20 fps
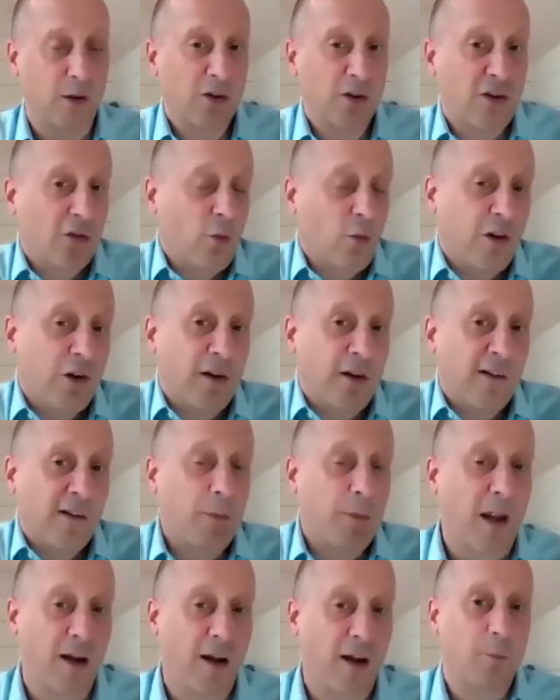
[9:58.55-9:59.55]
which is what you'd
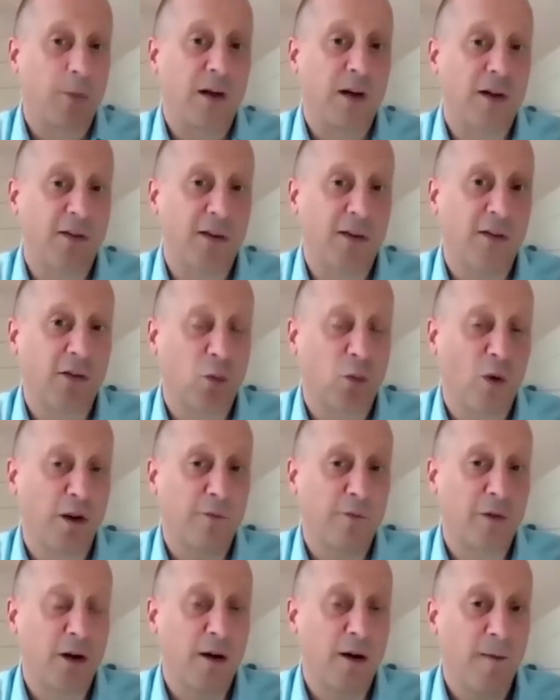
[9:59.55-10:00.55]
expect, because this is one
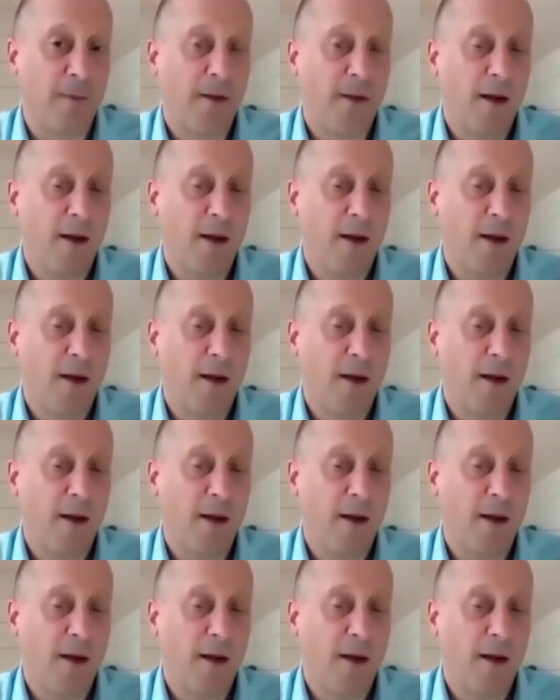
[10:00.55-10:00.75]
of the